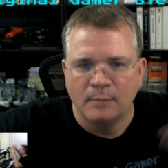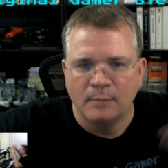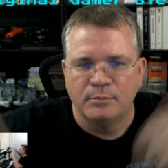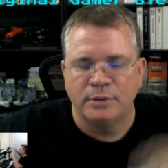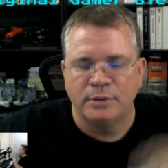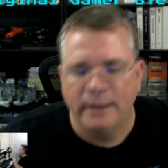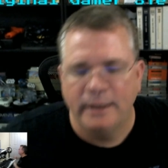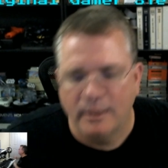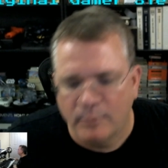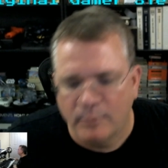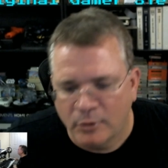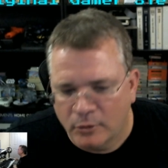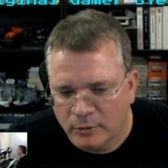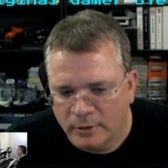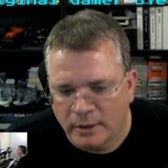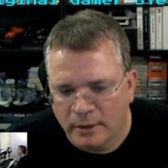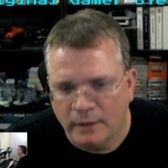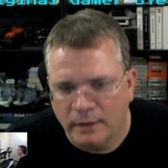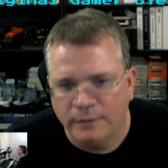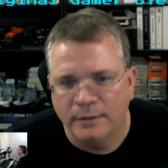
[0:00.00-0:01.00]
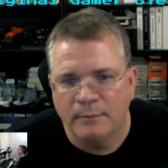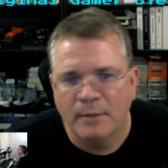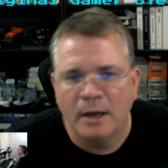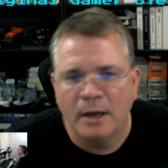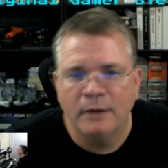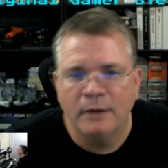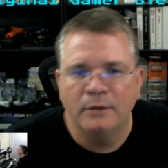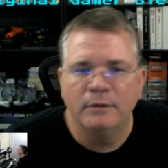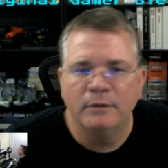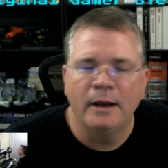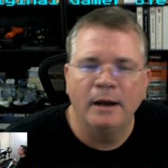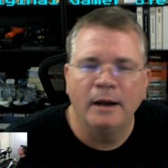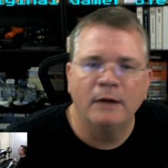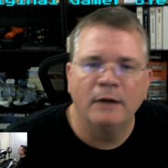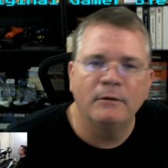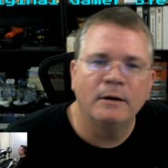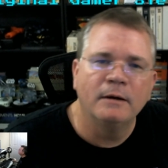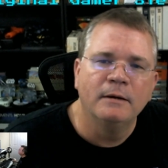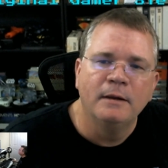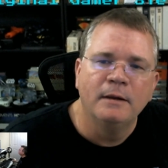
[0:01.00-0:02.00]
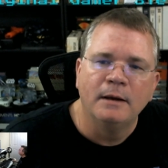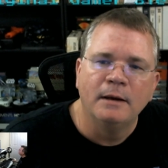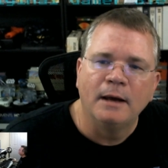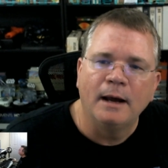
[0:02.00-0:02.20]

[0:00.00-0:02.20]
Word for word: playable in the modern era.